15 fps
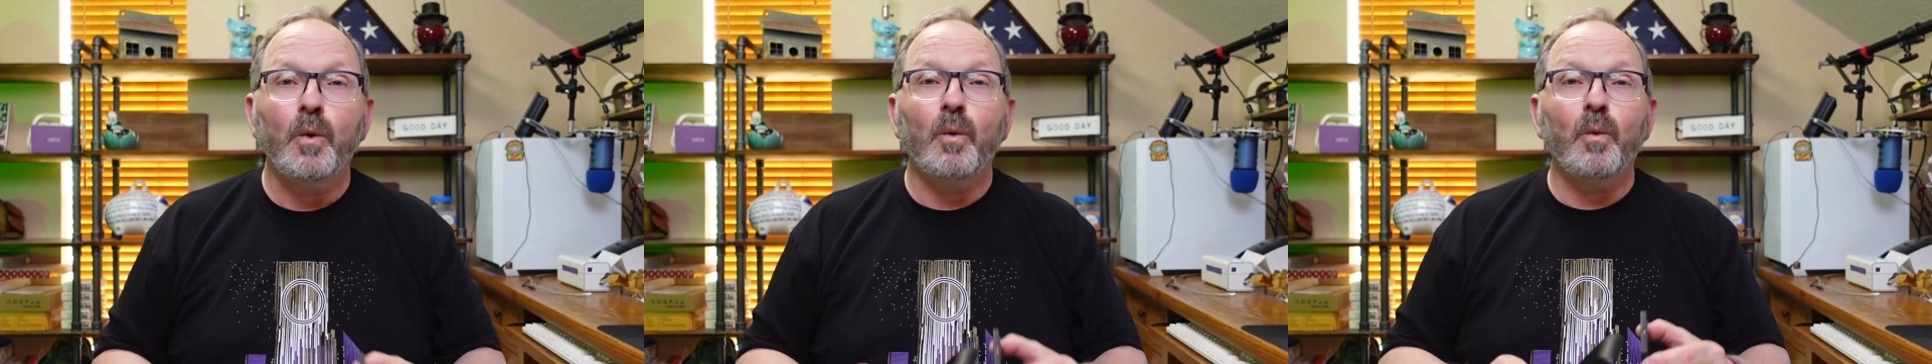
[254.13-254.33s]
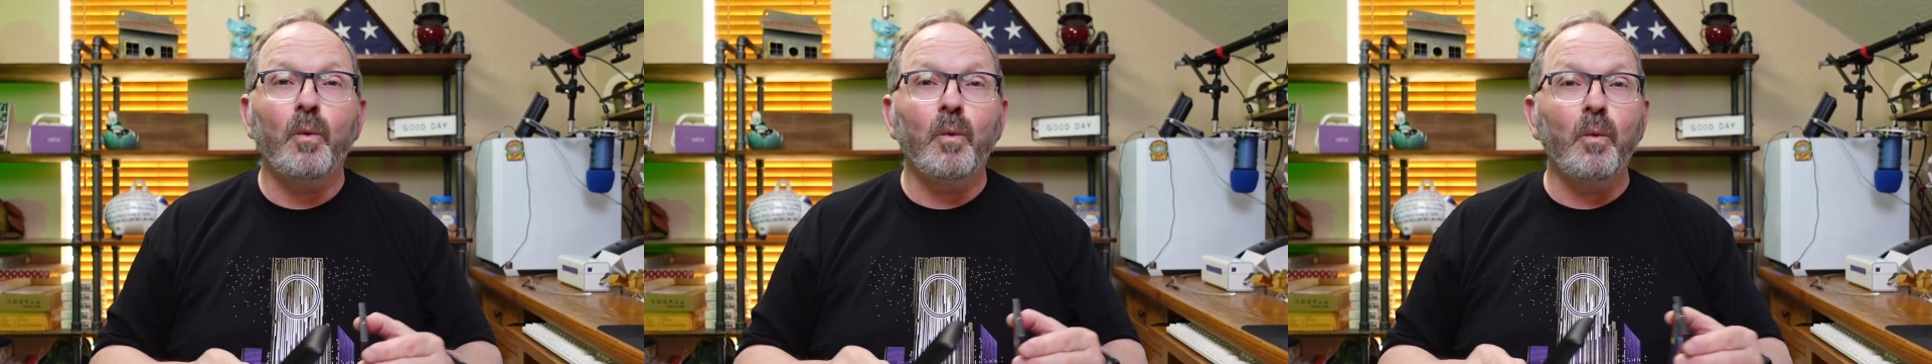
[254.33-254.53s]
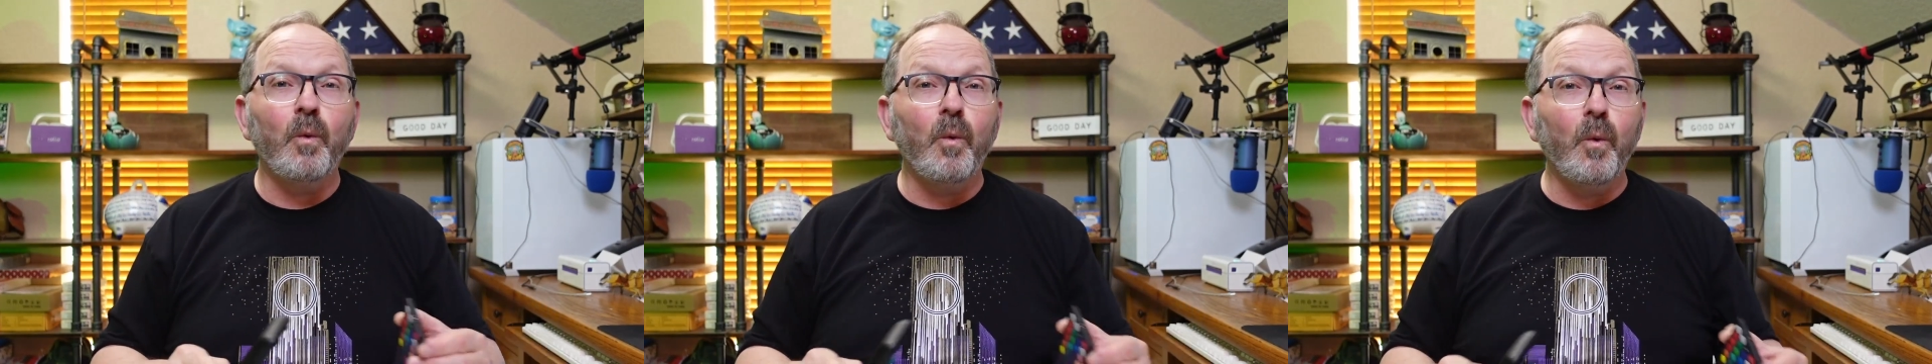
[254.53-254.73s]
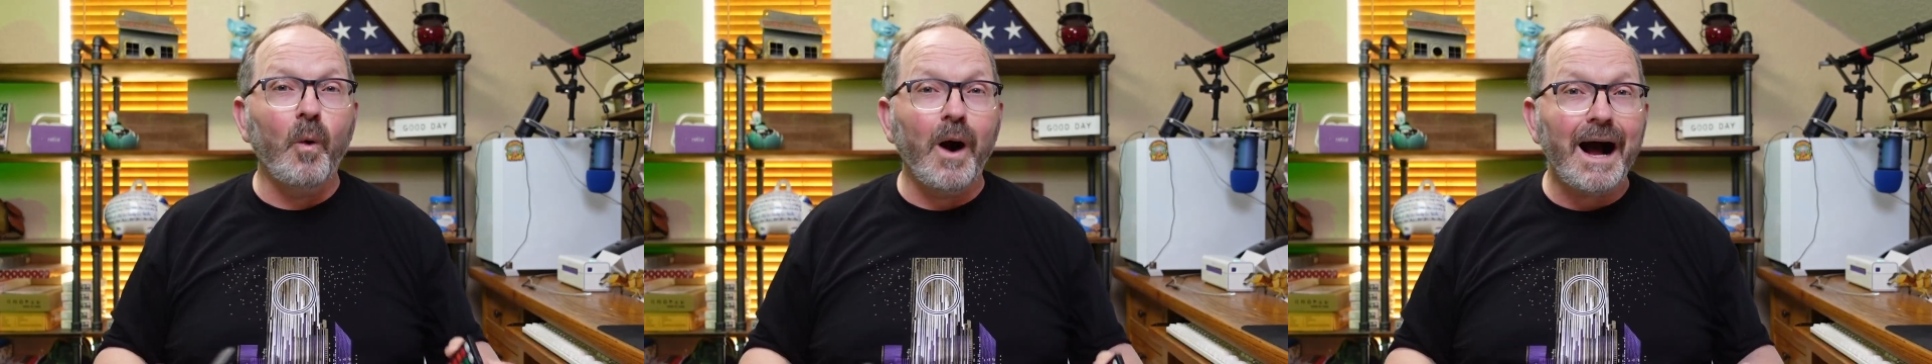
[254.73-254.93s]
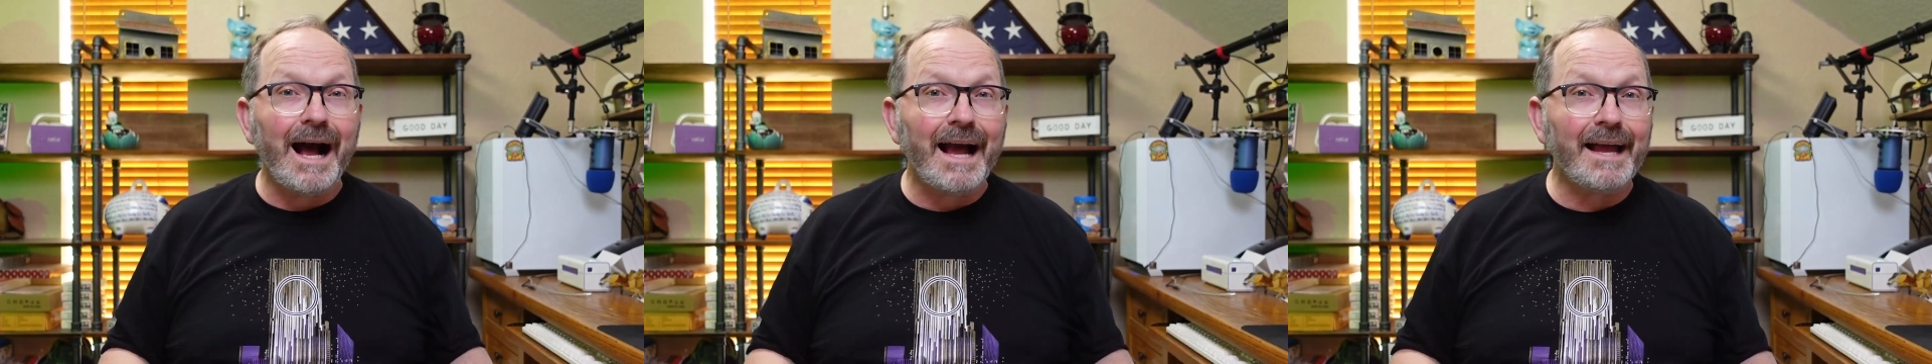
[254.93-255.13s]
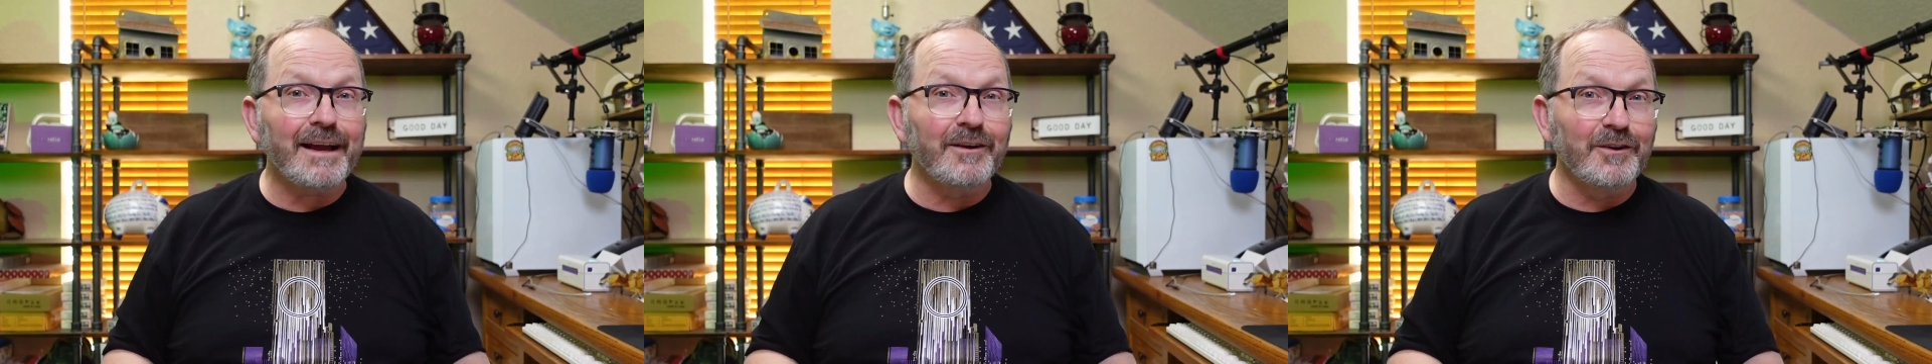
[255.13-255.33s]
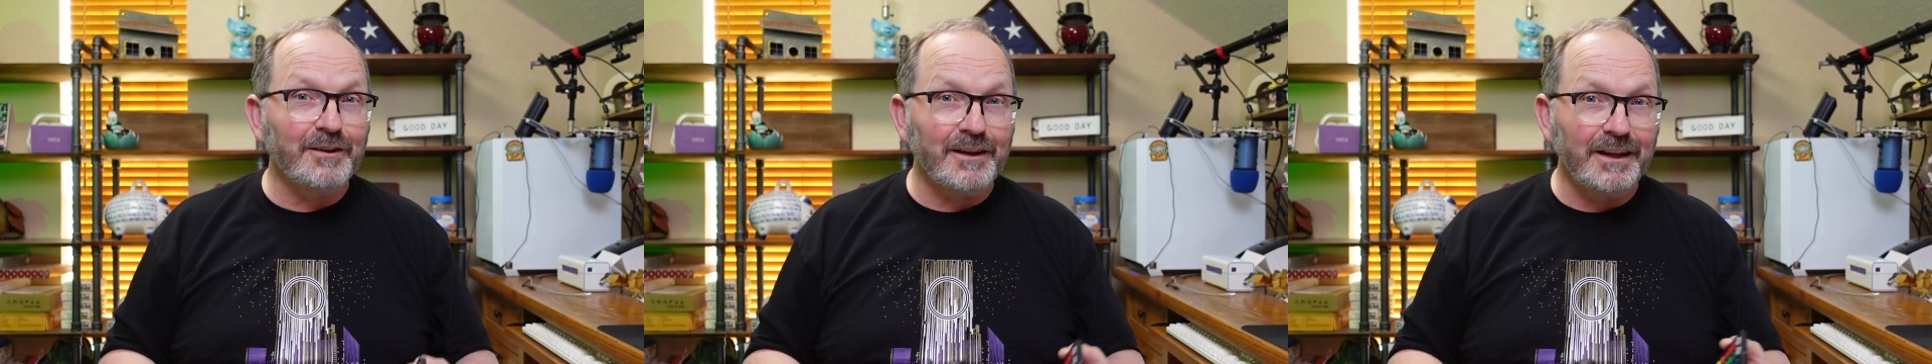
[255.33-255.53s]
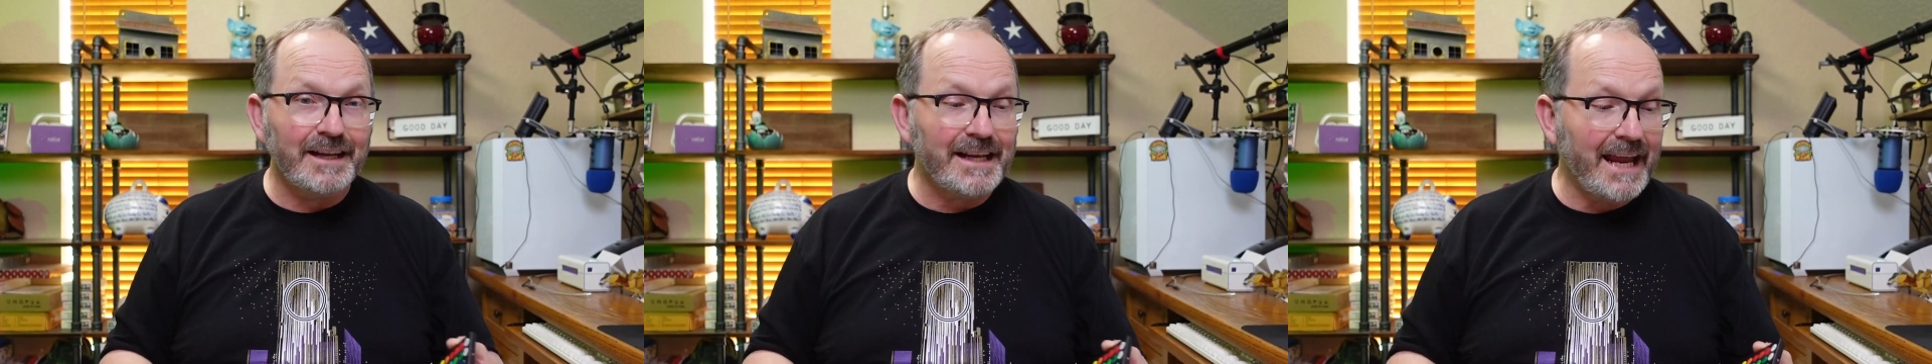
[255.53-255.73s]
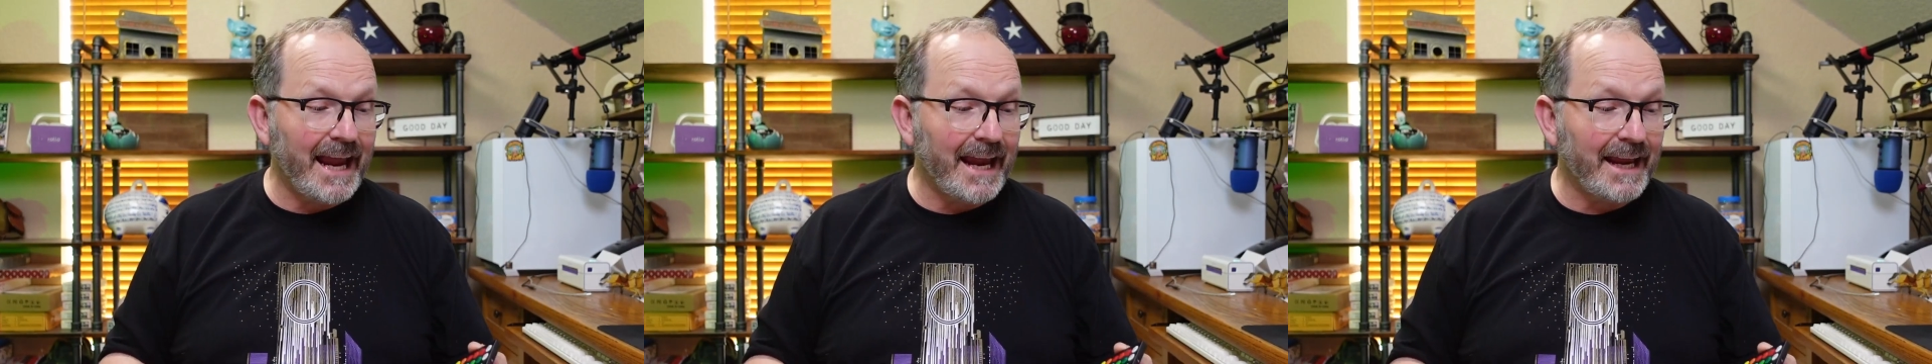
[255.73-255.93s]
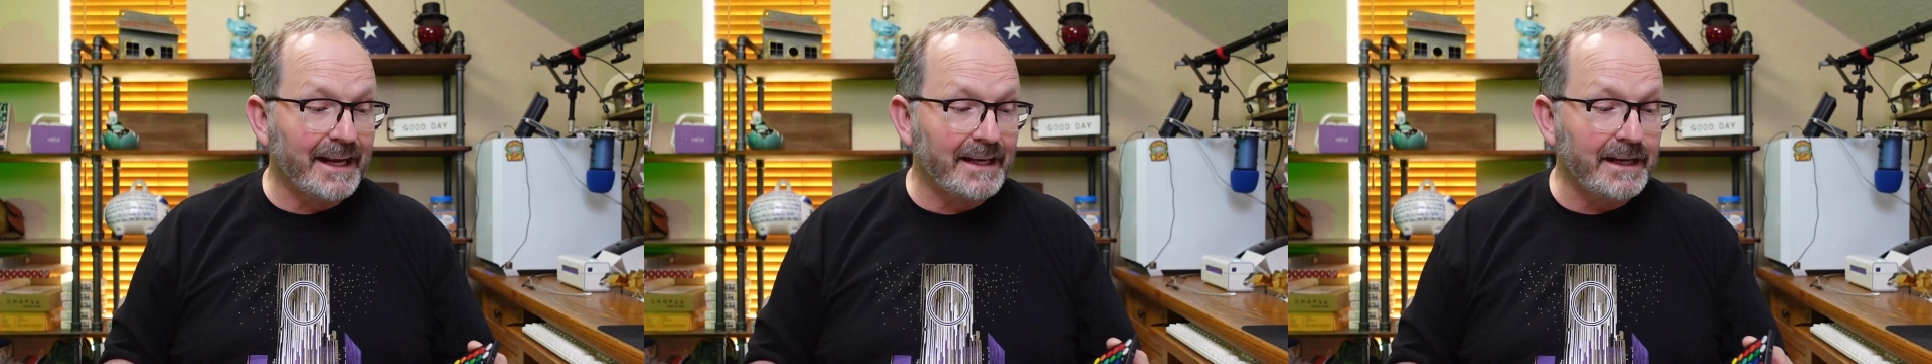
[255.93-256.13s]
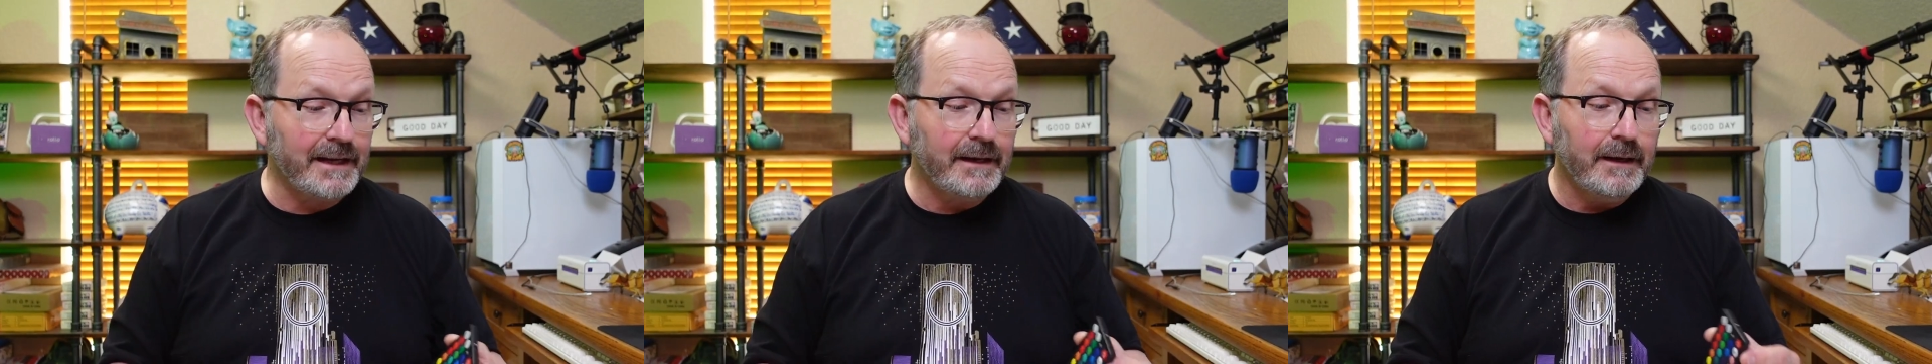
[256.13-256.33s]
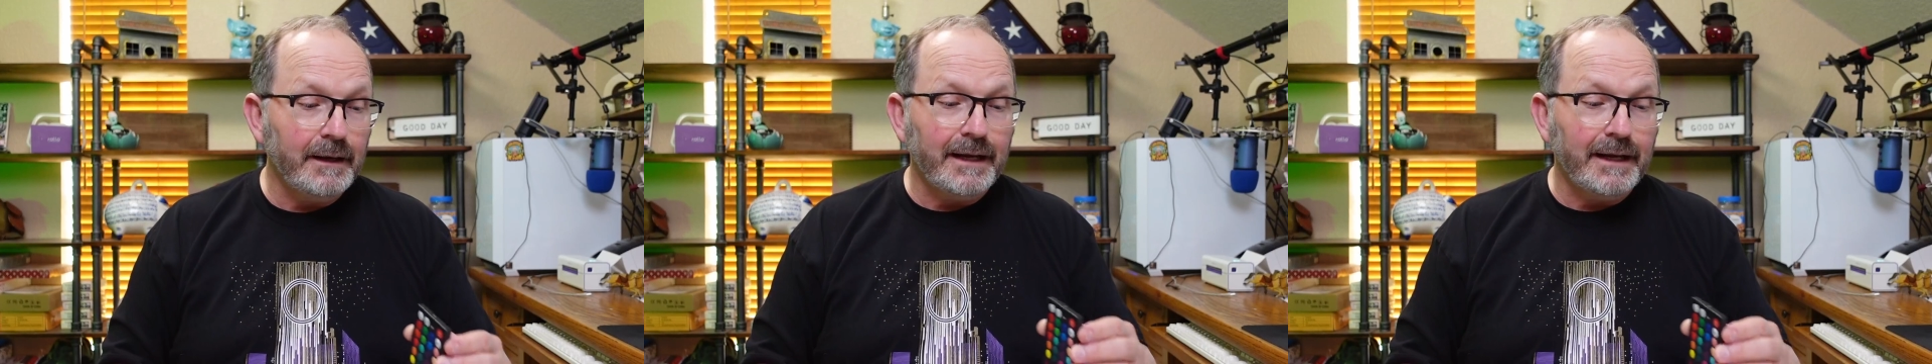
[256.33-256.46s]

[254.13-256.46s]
wildly handy.